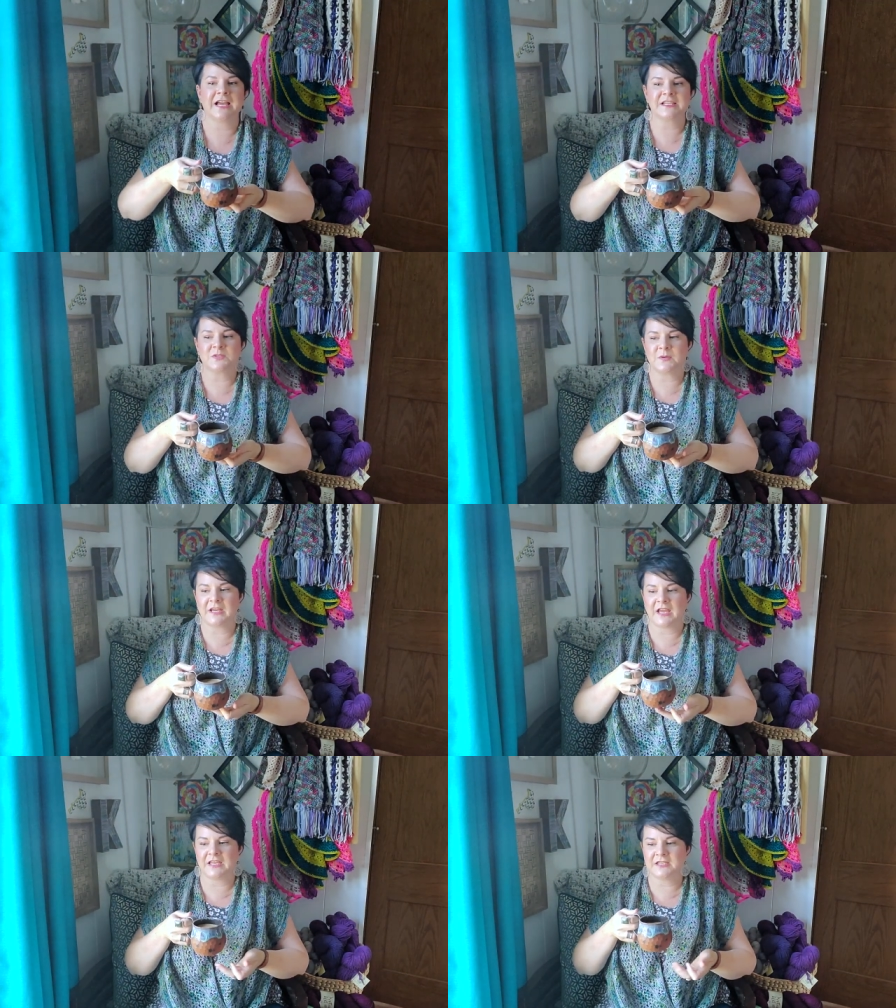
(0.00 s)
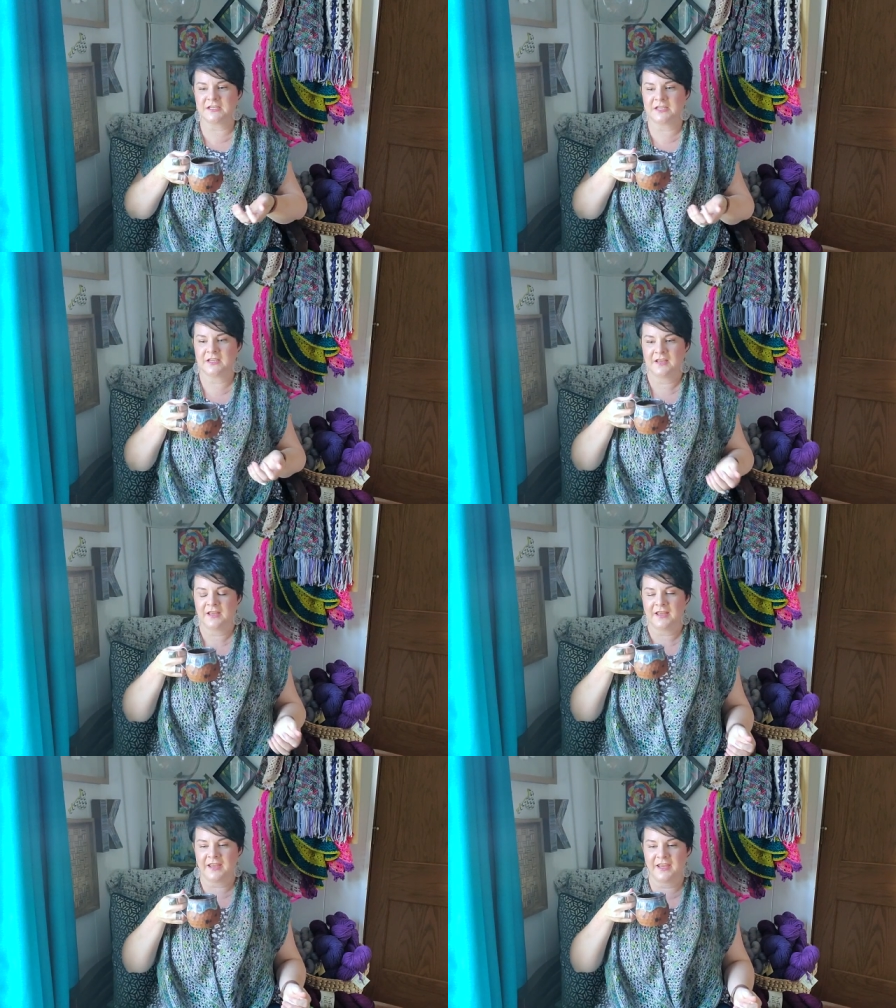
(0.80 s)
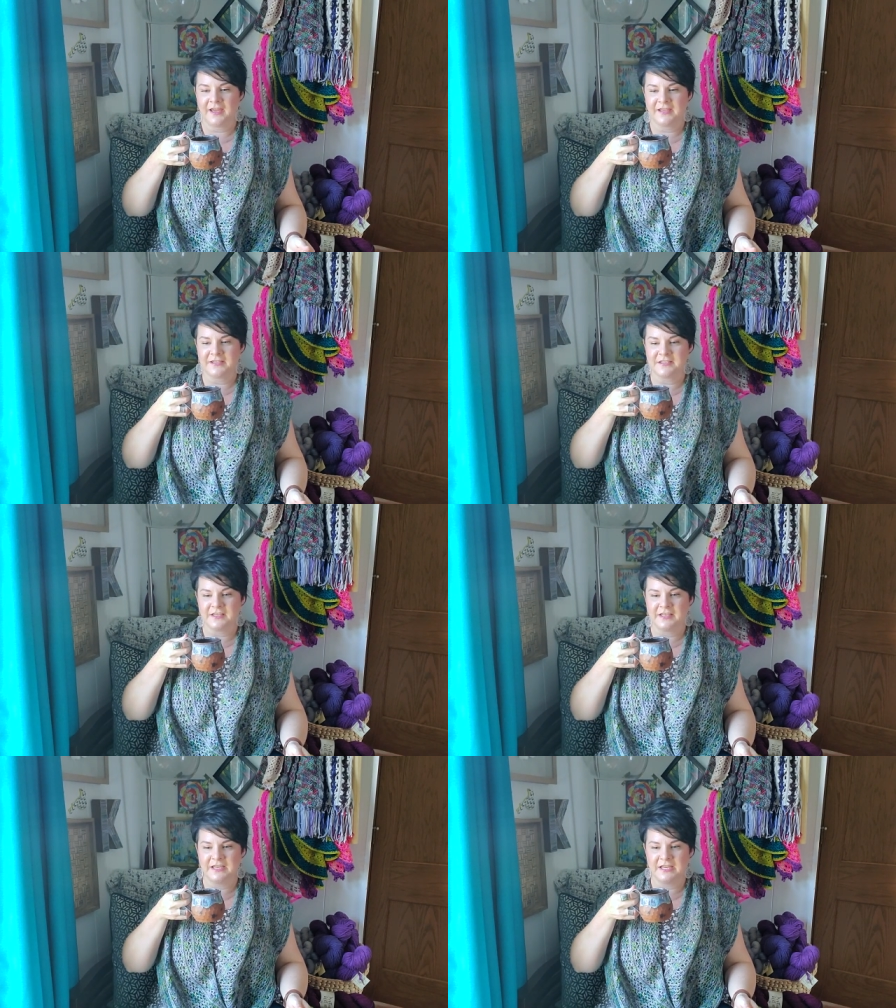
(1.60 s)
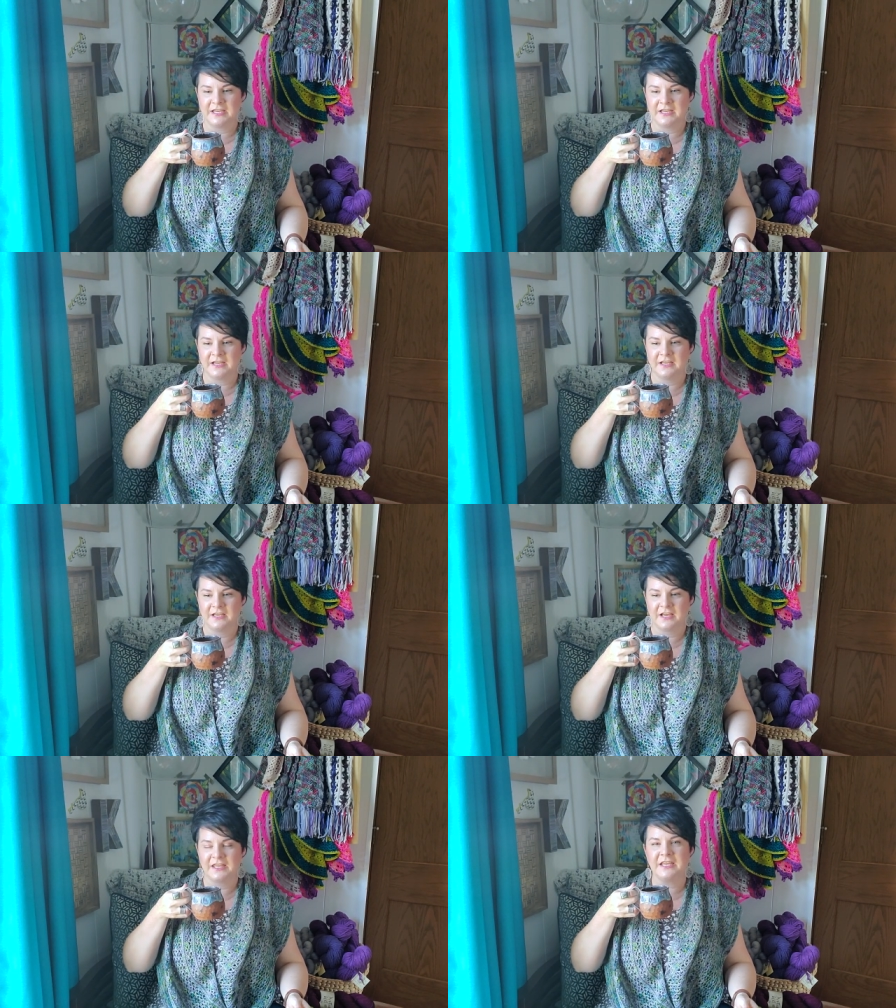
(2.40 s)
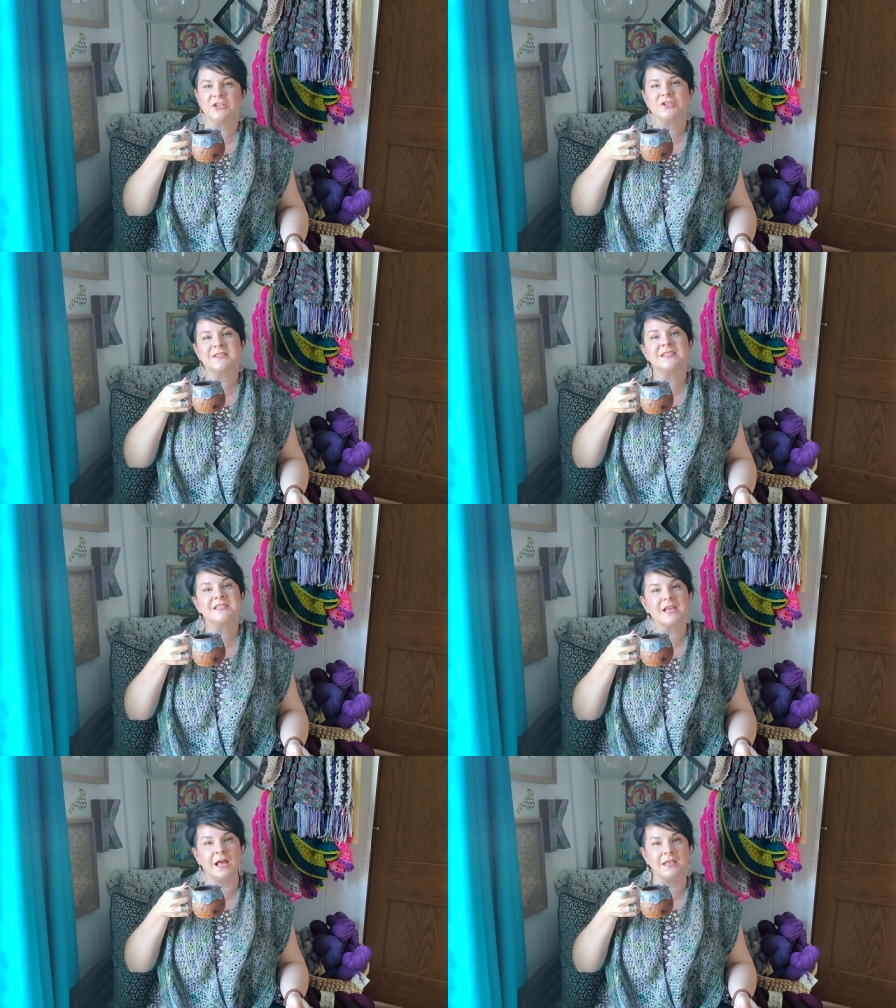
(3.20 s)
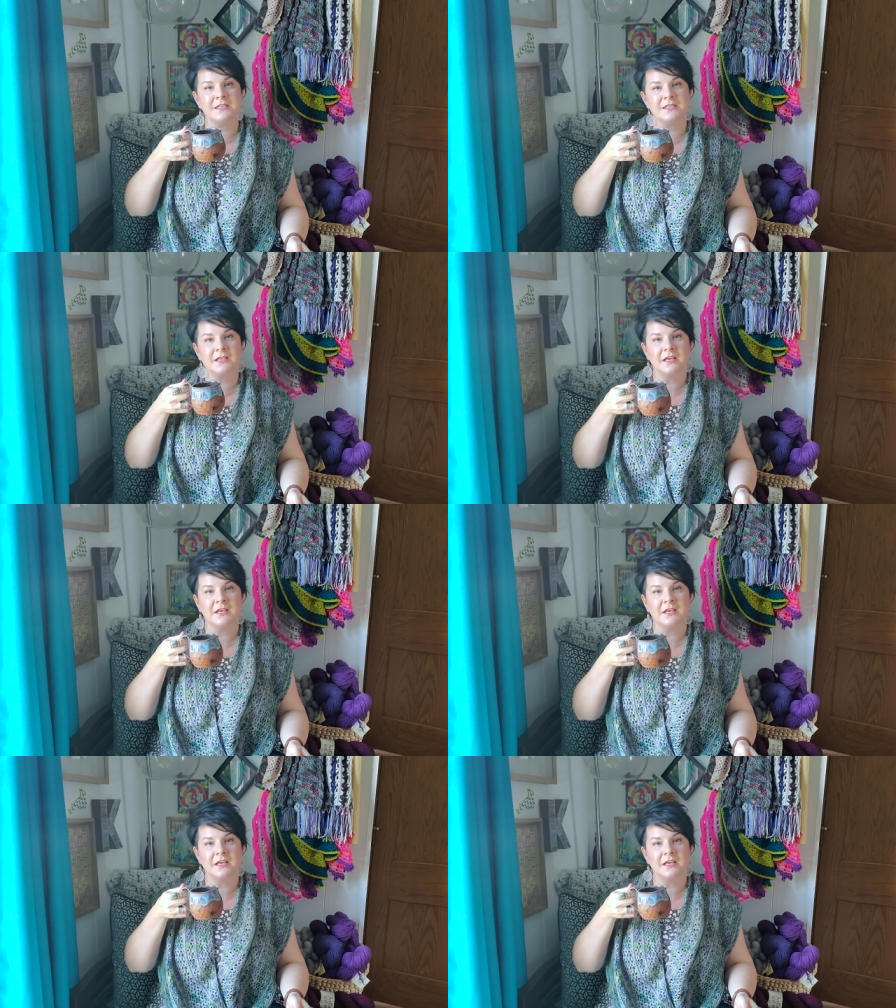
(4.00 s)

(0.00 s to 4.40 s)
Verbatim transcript: last weekend and he I think he just stunned